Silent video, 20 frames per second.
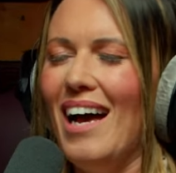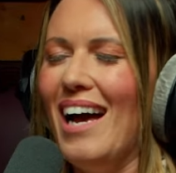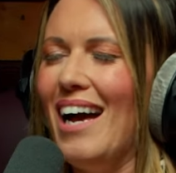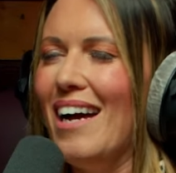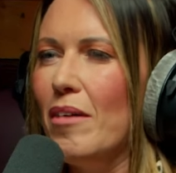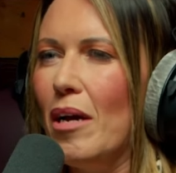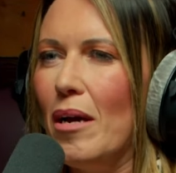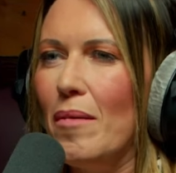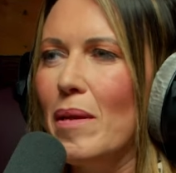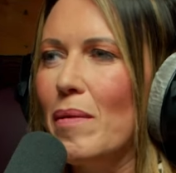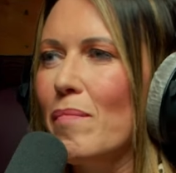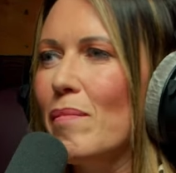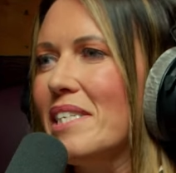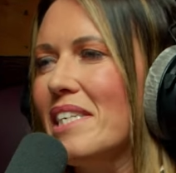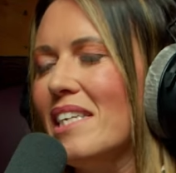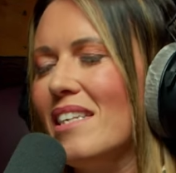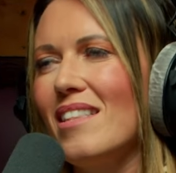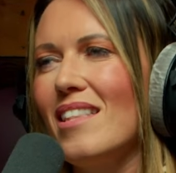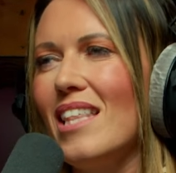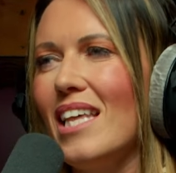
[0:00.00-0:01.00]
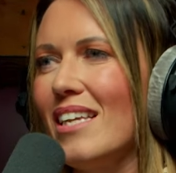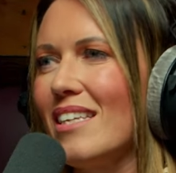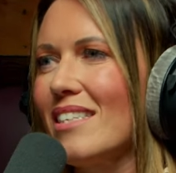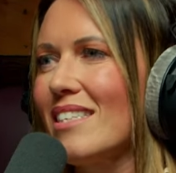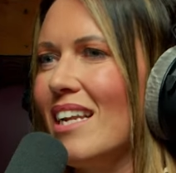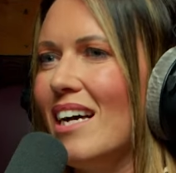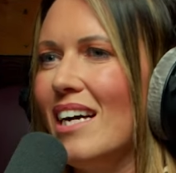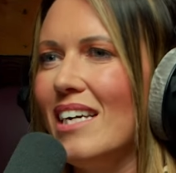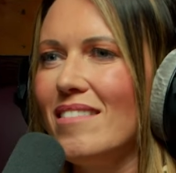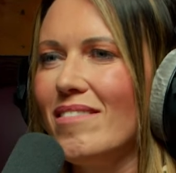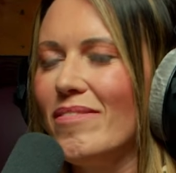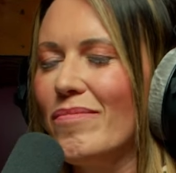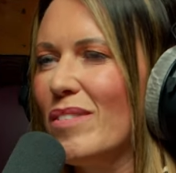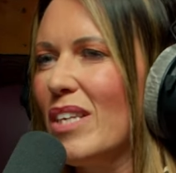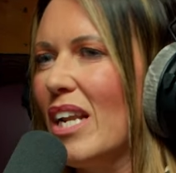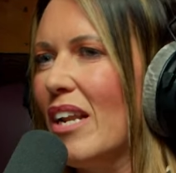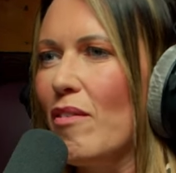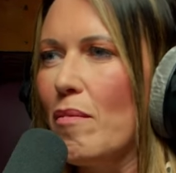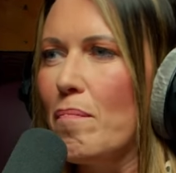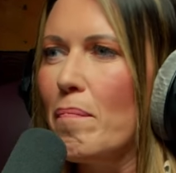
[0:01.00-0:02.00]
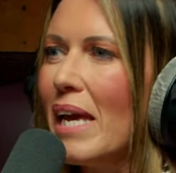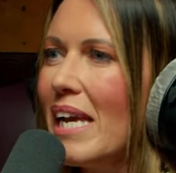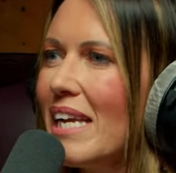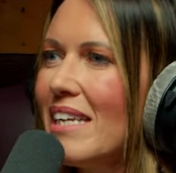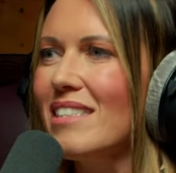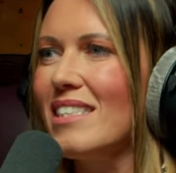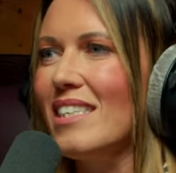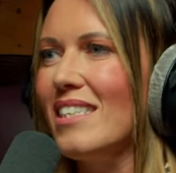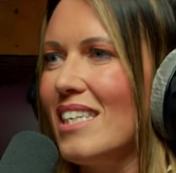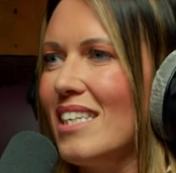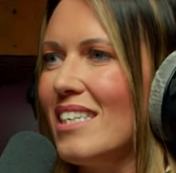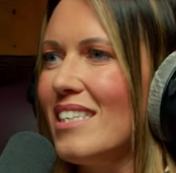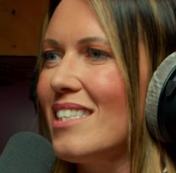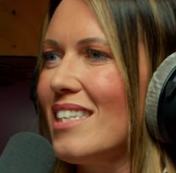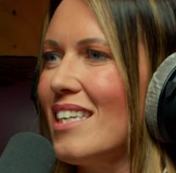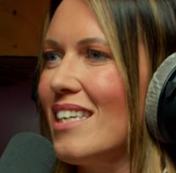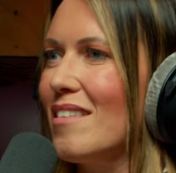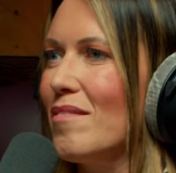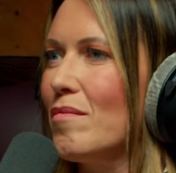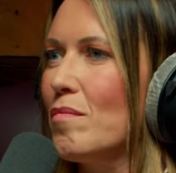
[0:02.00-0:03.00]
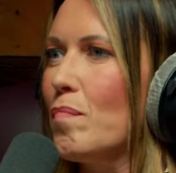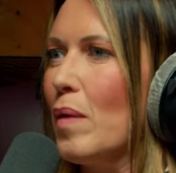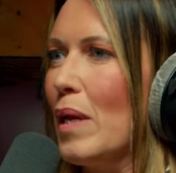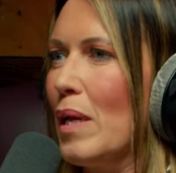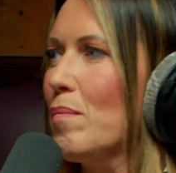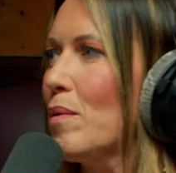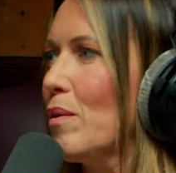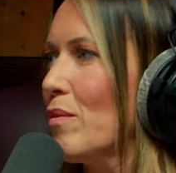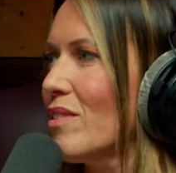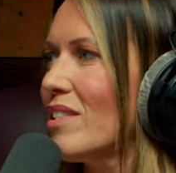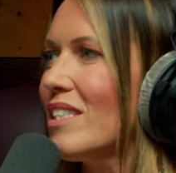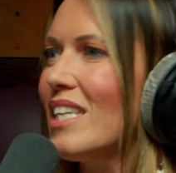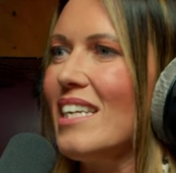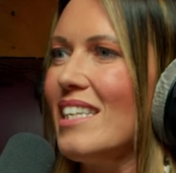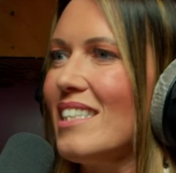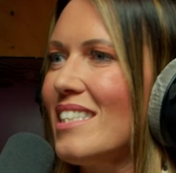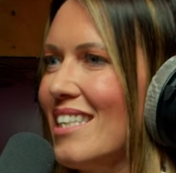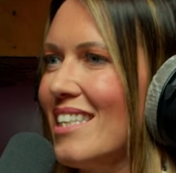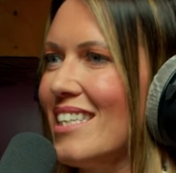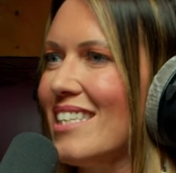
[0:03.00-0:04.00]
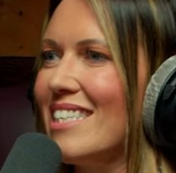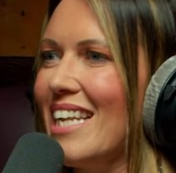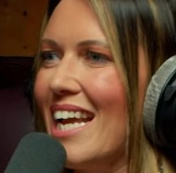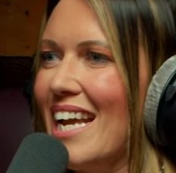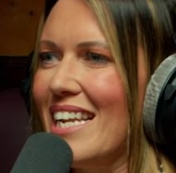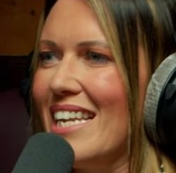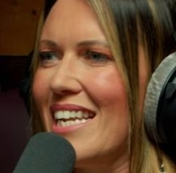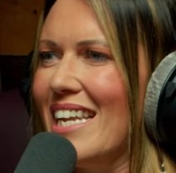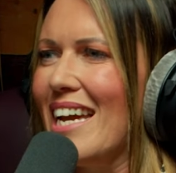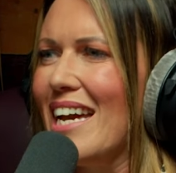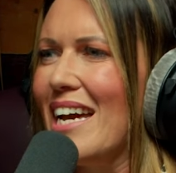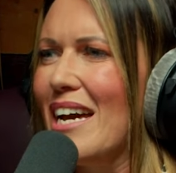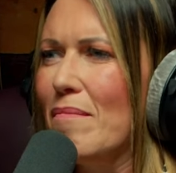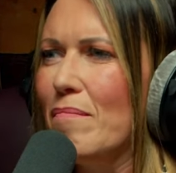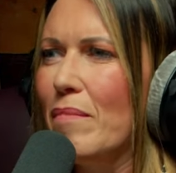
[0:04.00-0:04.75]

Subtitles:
I mean, we did things like deliver pizzas into people's seats in the stadium.